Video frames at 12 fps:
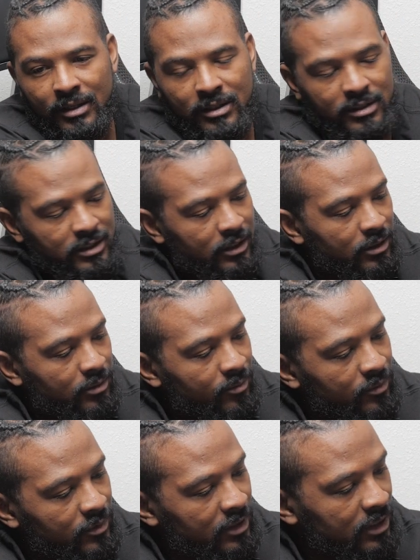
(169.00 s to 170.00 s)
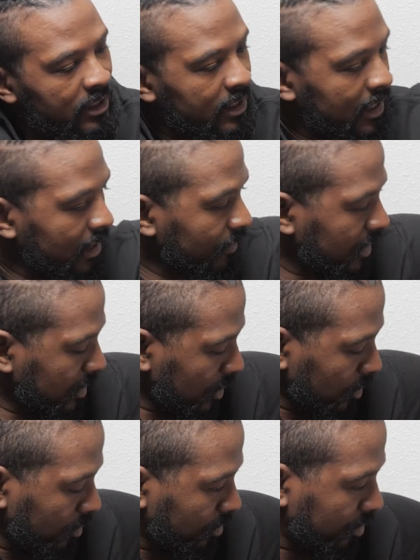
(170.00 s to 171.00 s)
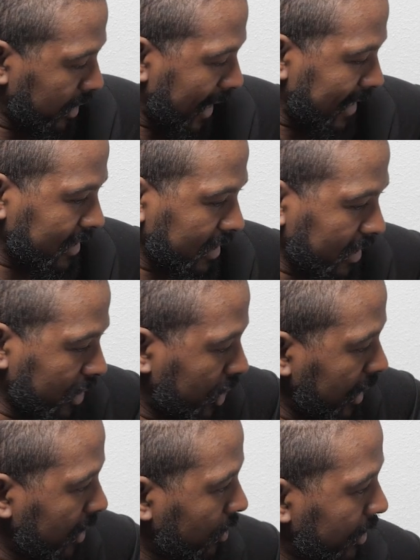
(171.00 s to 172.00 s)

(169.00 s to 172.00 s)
So, you get it out of its little plastic gel